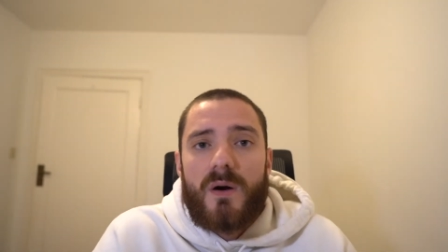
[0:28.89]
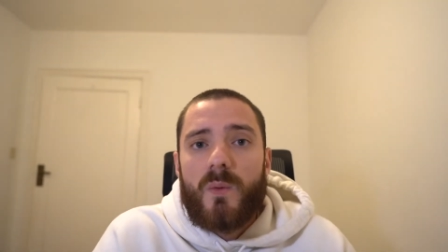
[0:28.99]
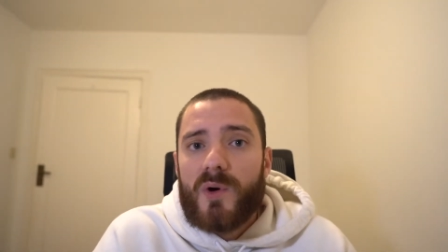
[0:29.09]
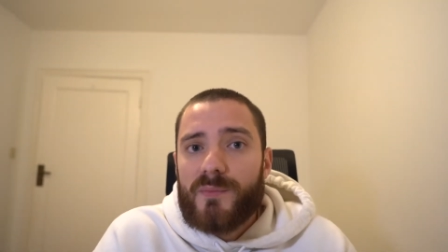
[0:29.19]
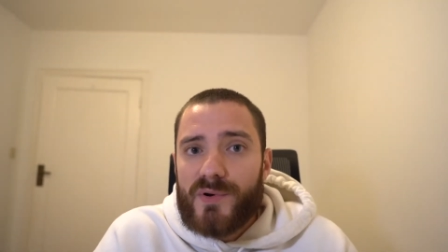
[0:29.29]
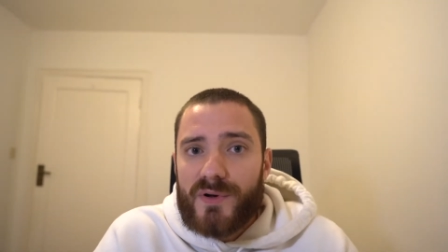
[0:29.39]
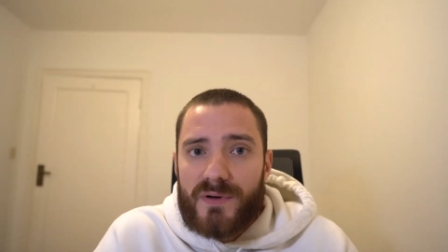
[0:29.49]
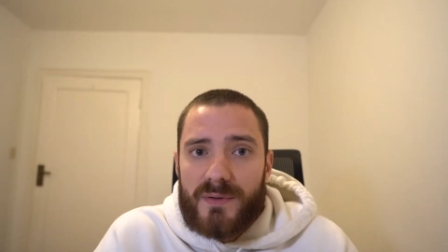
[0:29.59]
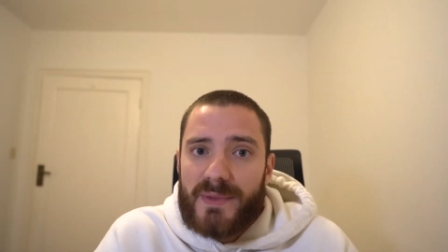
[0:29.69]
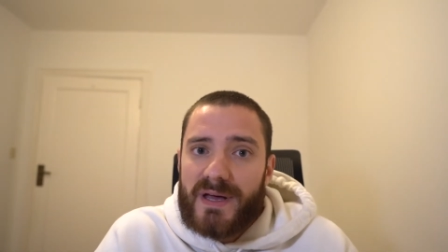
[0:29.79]
One
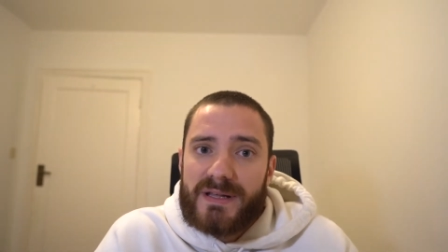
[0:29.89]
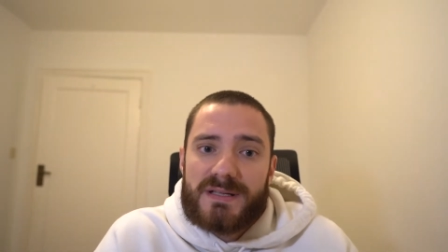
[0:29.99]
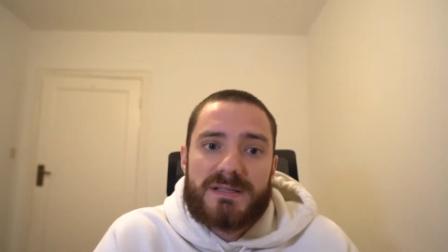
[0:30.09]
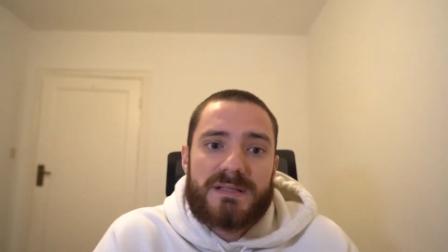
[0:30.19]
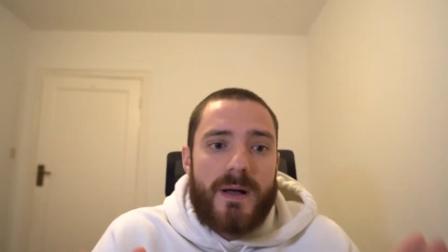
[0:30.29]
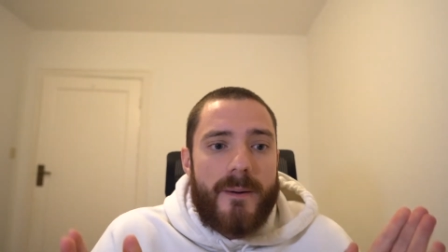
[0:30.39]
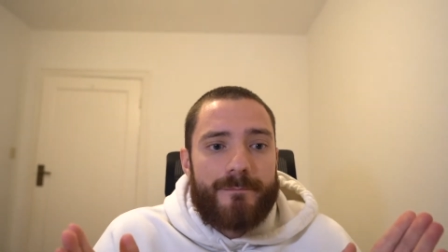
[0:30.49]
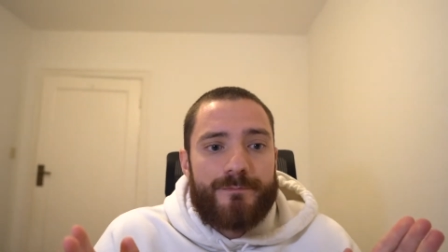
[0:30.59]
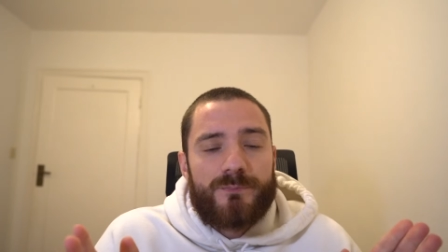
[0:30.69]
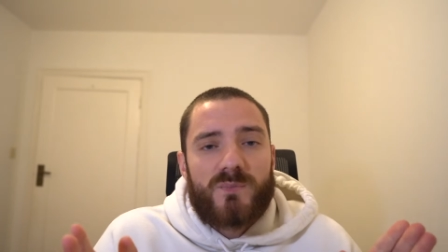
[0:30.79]
book that is
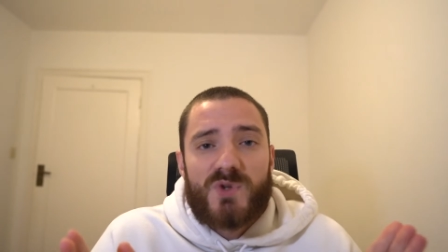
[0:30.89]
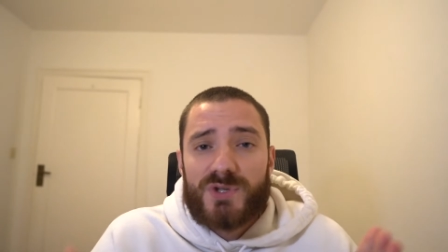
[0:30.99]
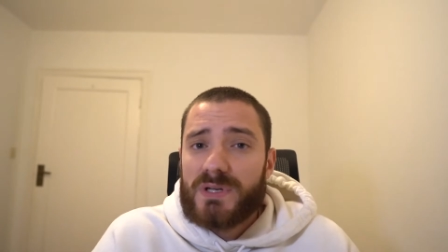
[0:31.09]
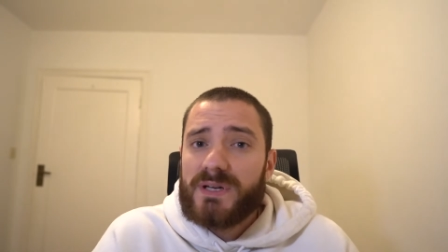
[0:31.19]
totally